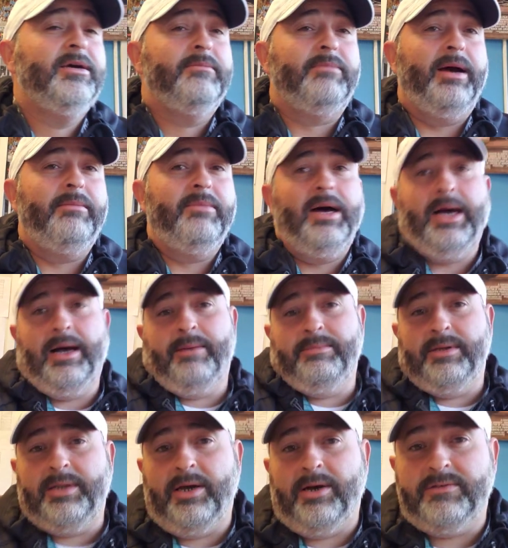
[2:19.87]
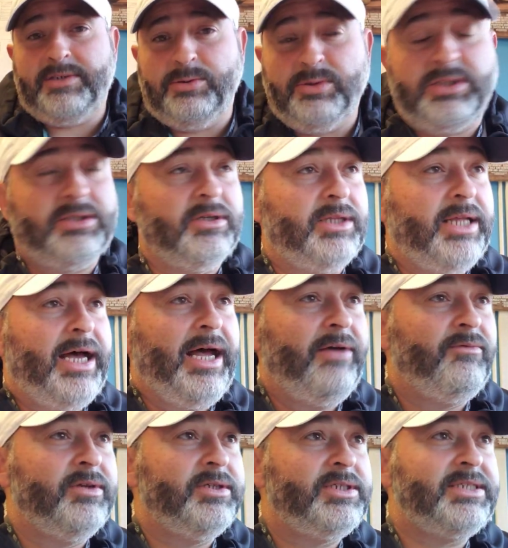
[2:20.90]
My mom, if she was still
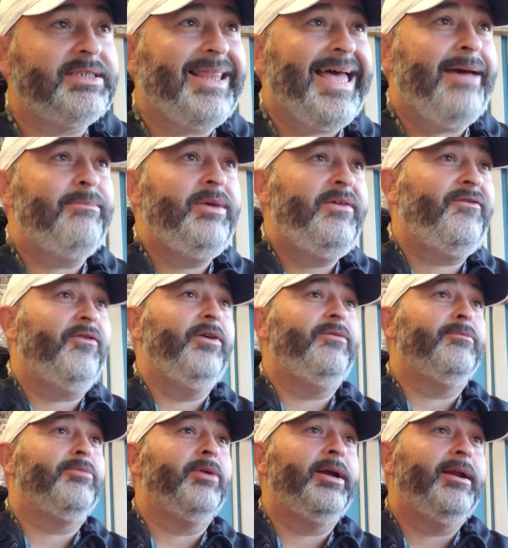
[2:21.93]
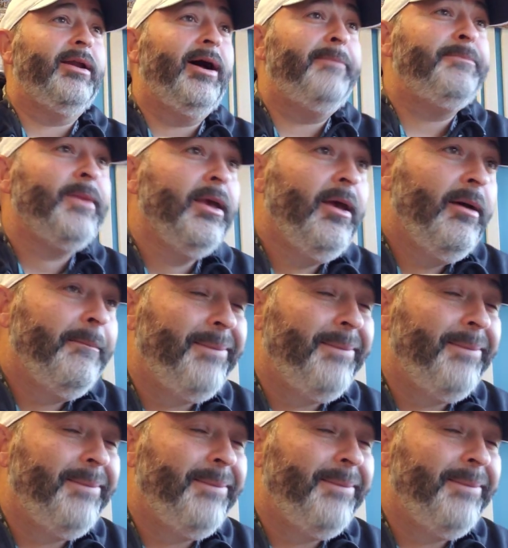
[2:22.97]
alive, would slap me for even bringing it up.